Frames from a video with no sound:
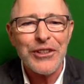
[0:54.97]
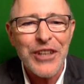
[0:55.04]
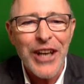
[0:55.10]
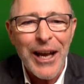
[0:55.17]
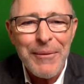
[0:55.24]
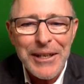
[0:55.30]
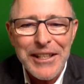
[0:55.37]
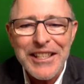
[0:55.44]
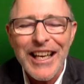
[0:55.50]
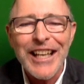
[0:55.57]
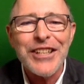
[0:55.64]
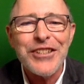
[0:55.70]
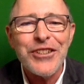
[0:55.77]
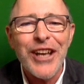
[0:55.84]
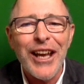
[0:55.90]
So I'm
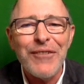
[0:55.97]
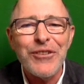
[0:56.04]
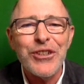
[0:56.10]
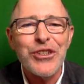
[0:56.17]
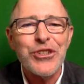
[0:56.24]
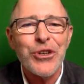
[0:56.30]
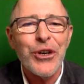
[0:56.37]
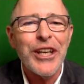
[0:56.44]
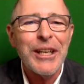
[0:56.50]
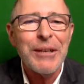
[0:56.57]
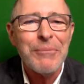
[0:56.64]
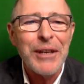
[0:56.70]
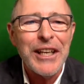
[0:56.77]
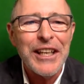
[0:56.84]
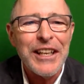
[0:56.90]
excited to have you
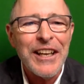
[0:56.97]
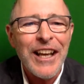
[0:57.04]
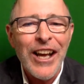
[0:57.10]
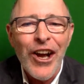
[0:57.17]
joining me